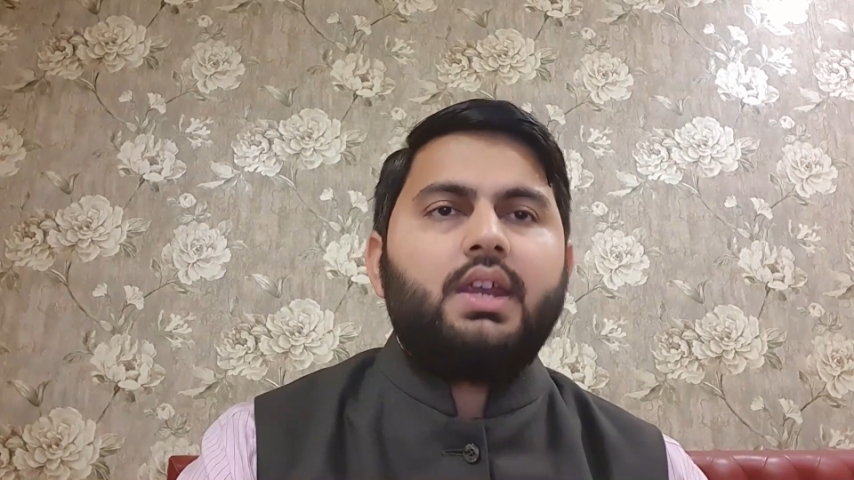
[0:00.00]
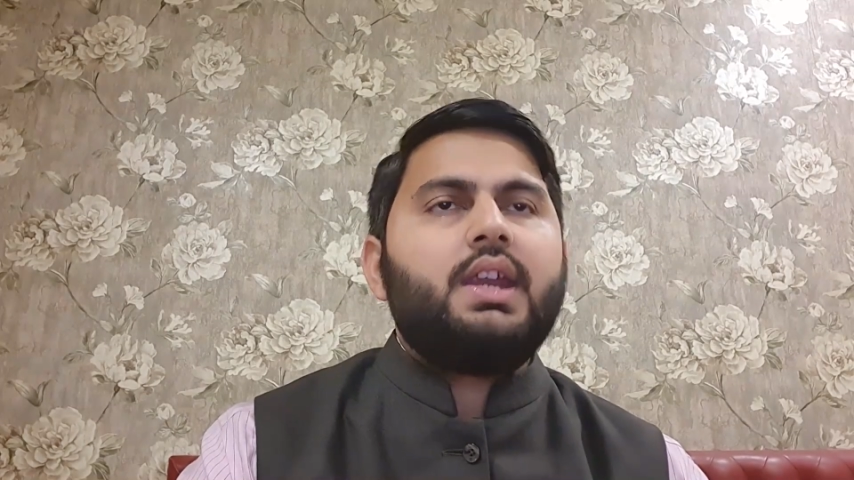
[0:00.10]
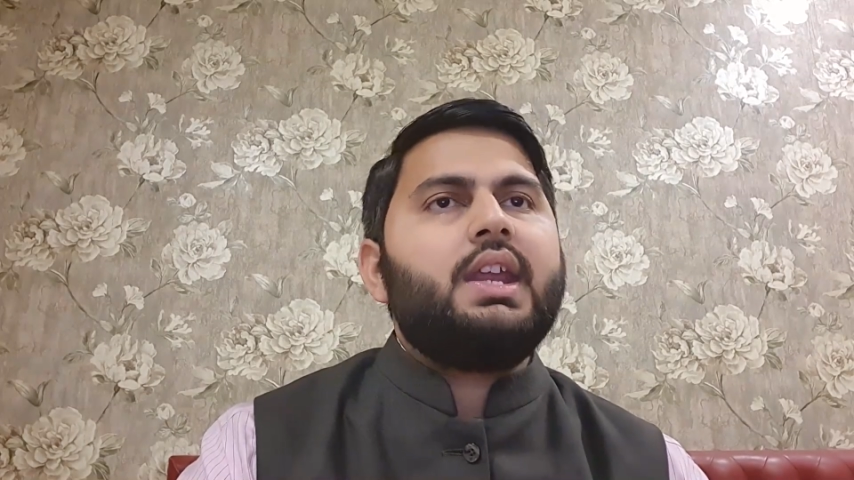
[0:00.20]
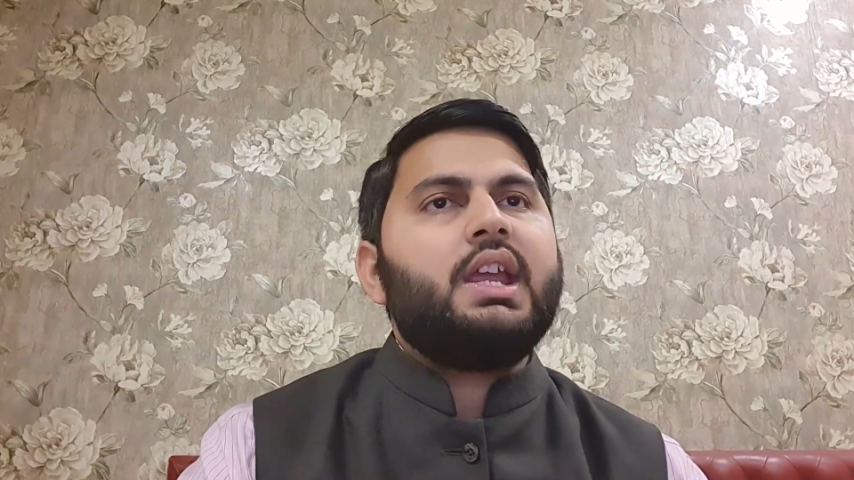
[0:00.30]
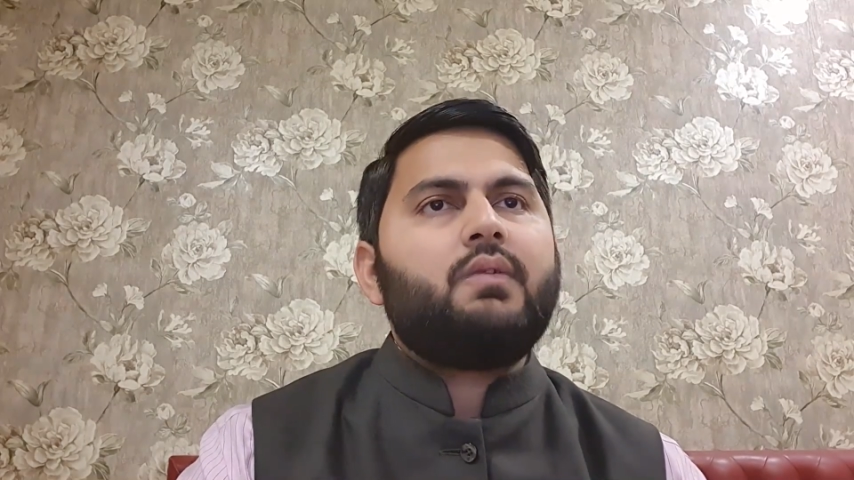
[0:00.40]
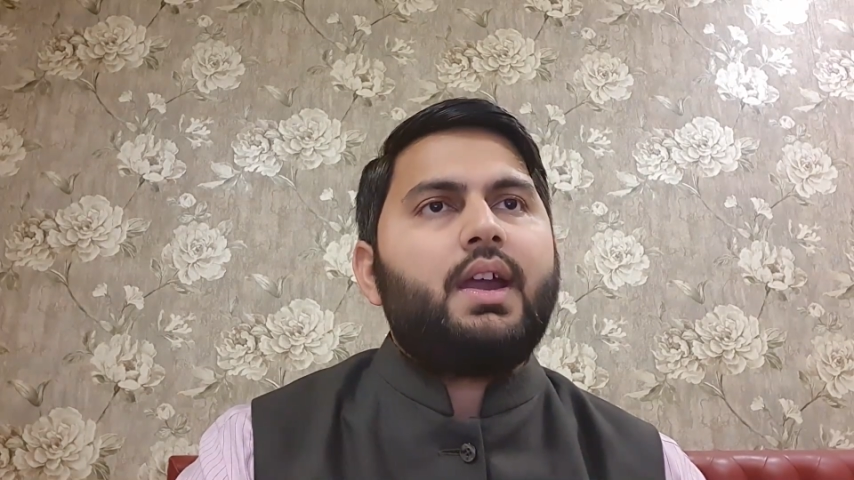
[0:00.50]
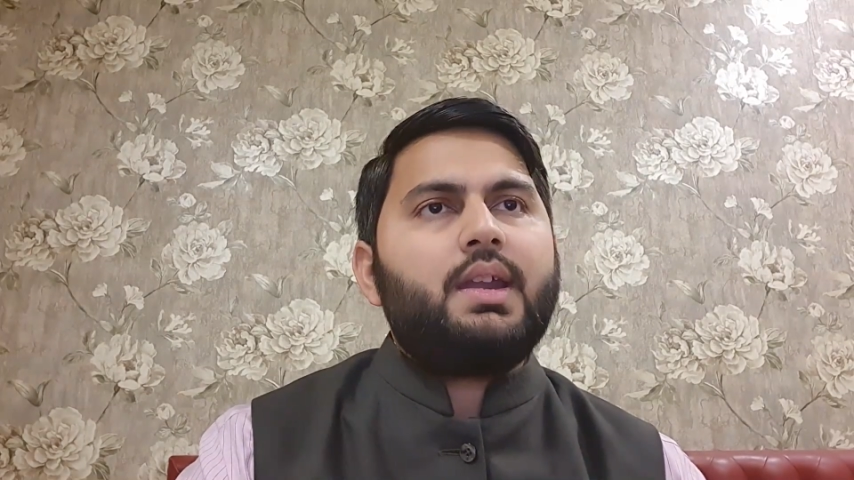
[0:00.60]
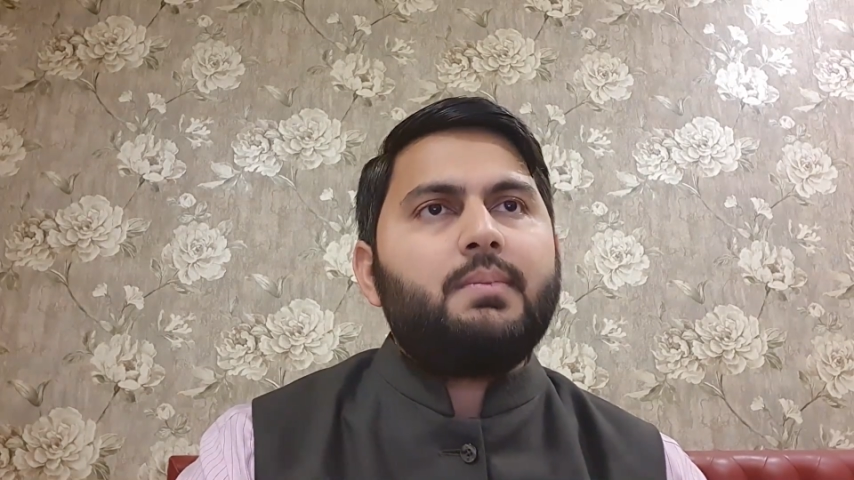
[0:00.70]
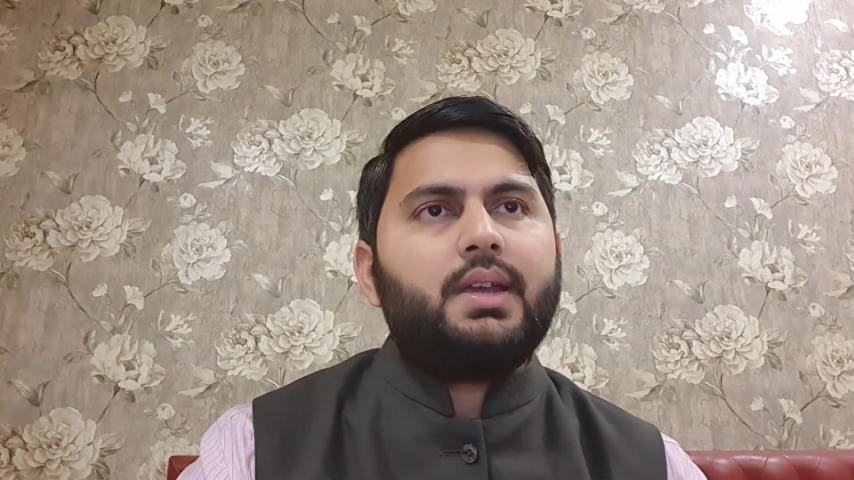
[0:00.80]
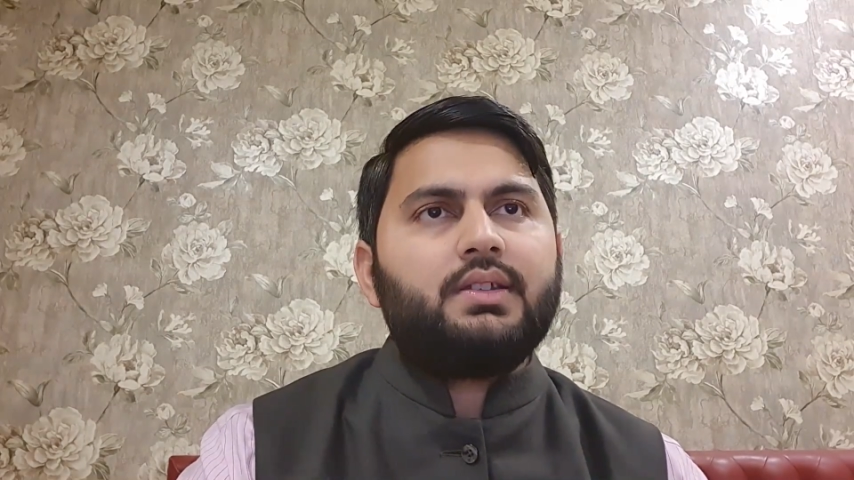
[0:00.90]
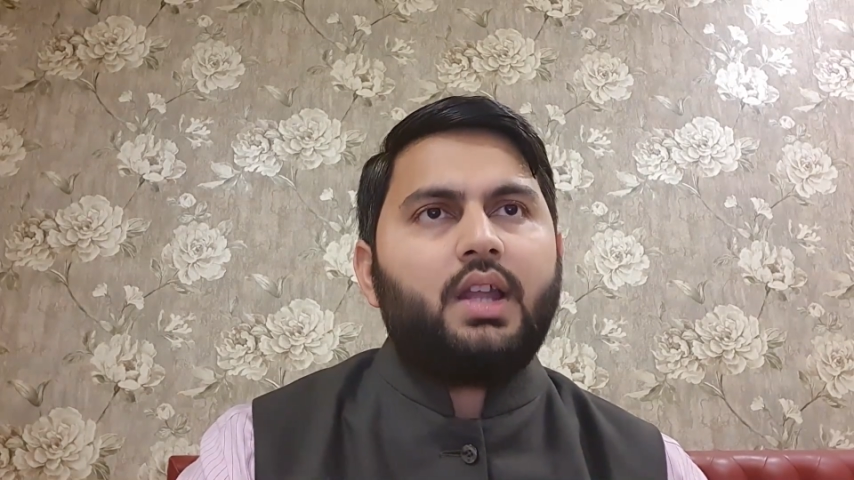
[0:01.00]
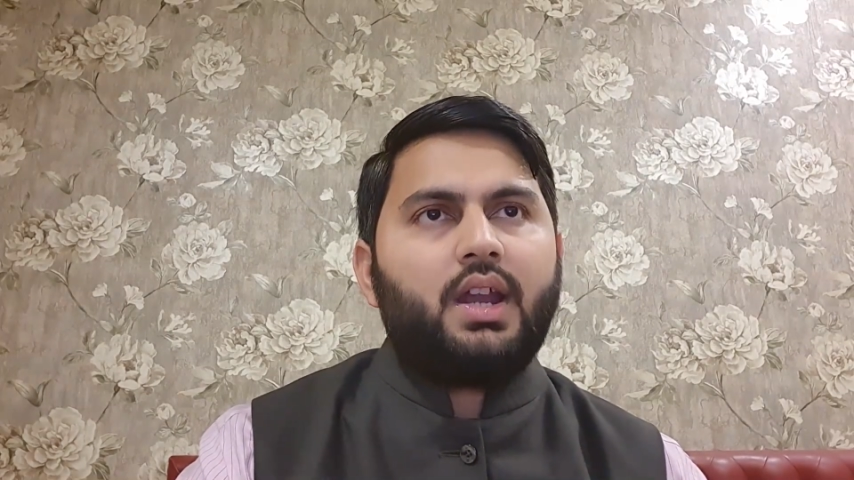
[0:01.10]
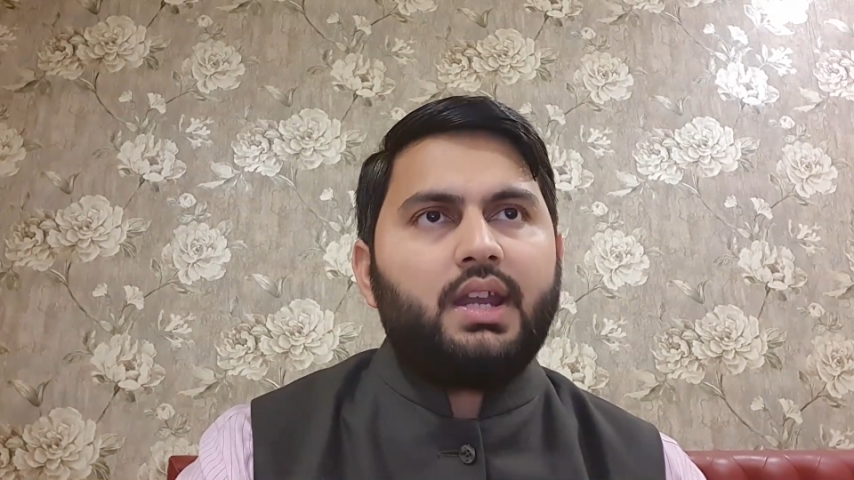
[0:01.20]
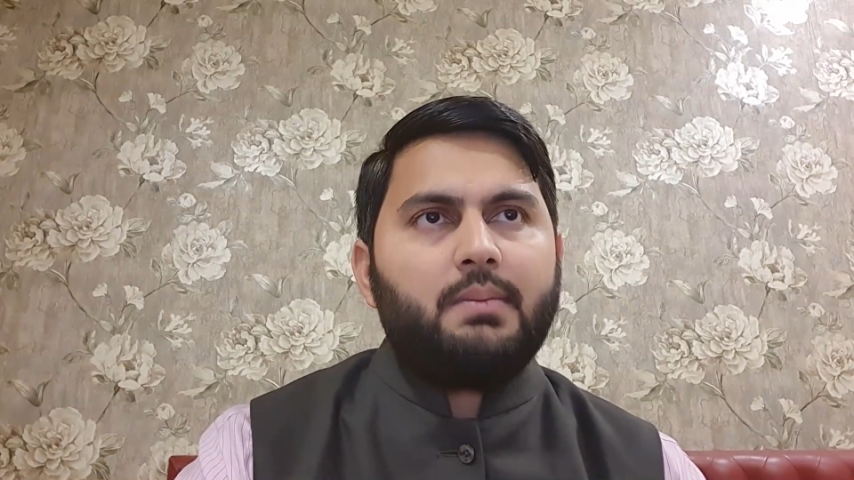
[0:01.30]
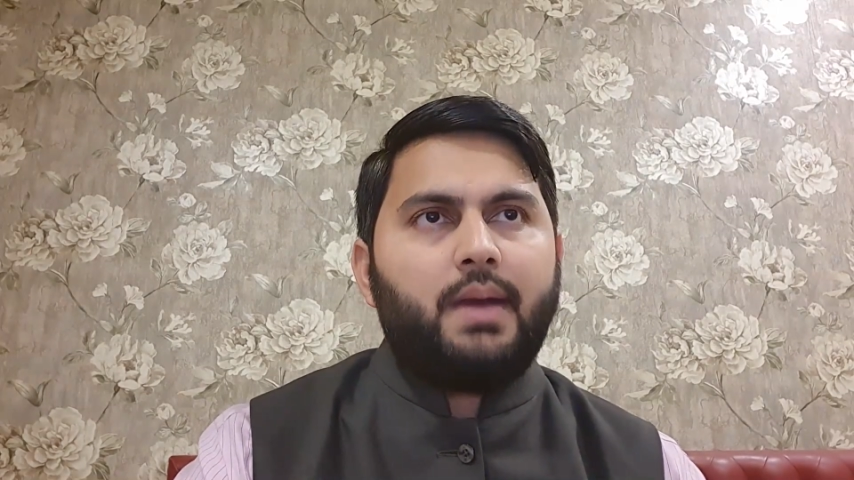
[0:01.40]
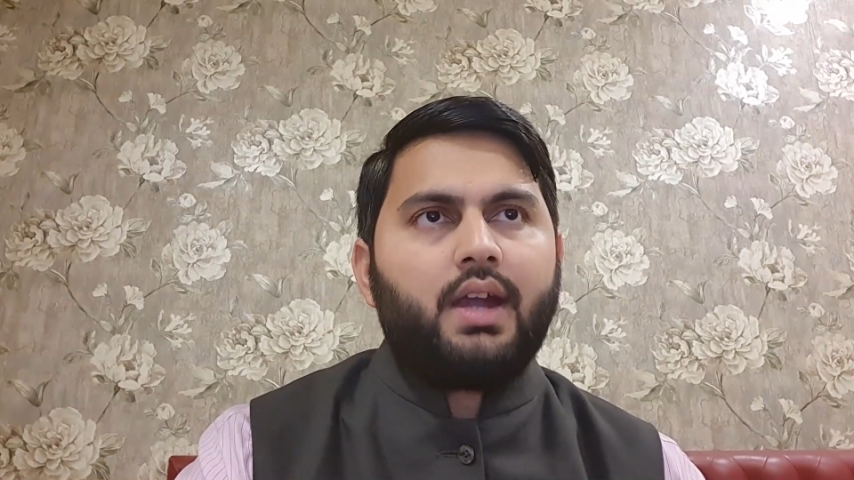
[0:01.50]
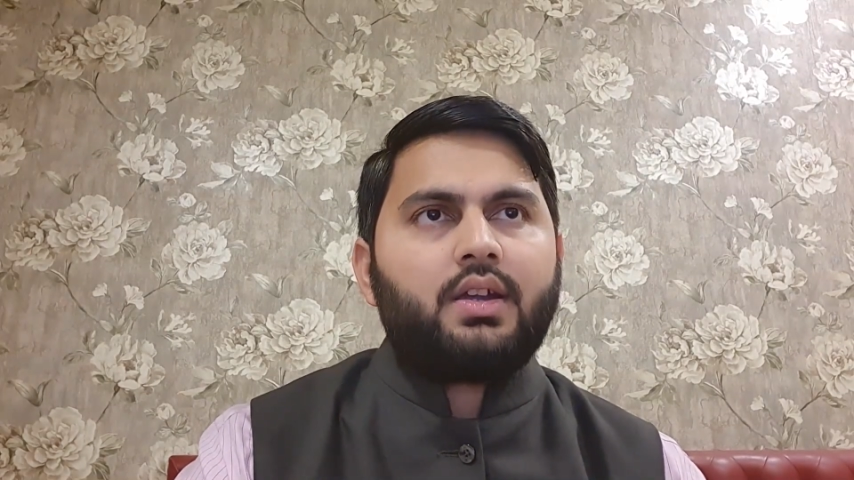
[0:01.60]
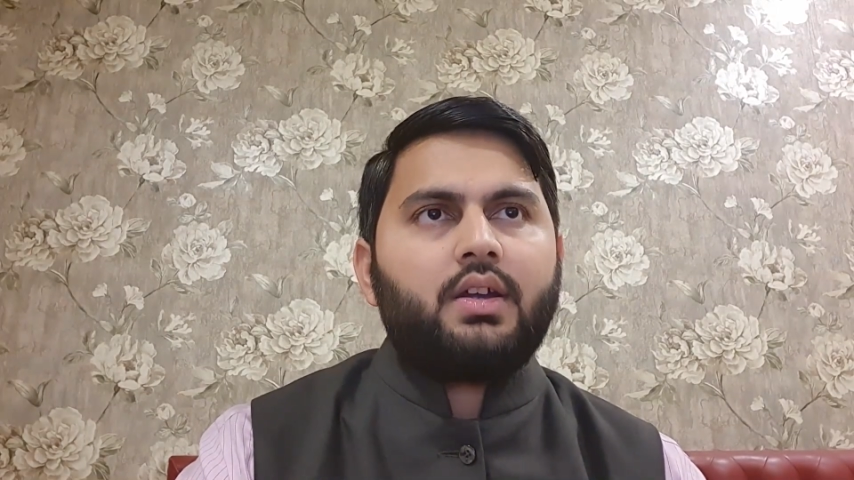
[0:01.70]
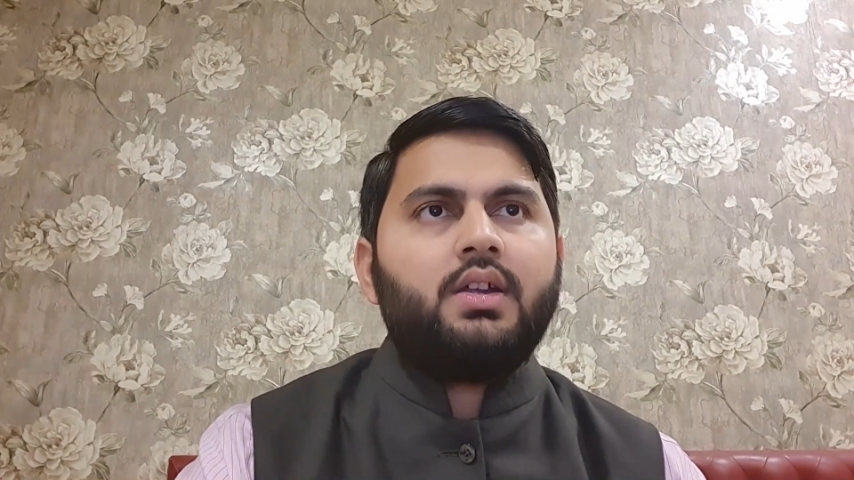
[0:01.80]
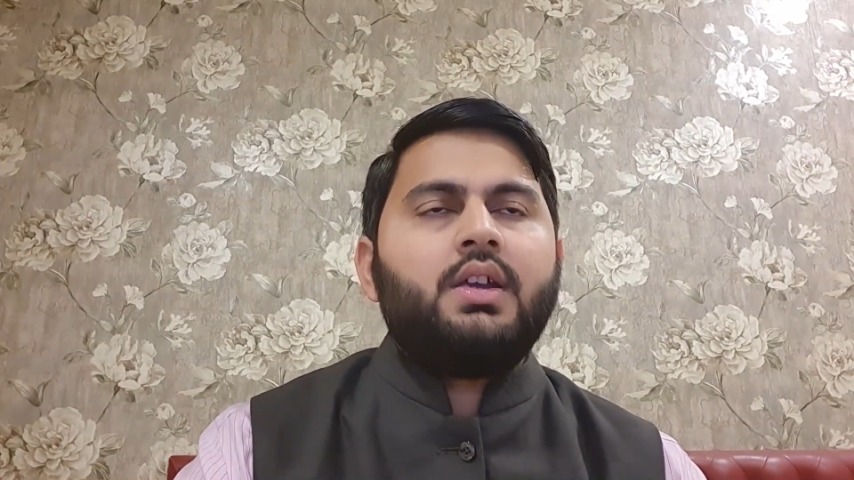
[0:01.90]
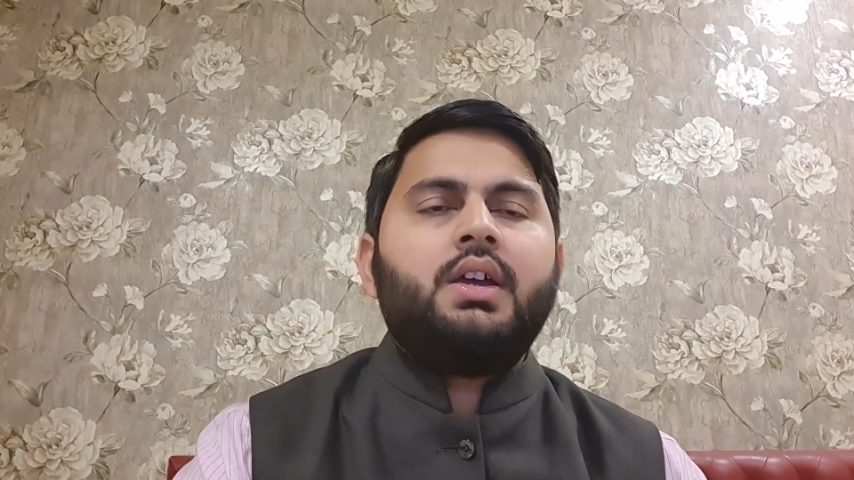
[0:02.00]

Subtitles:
In inquiry based learning method,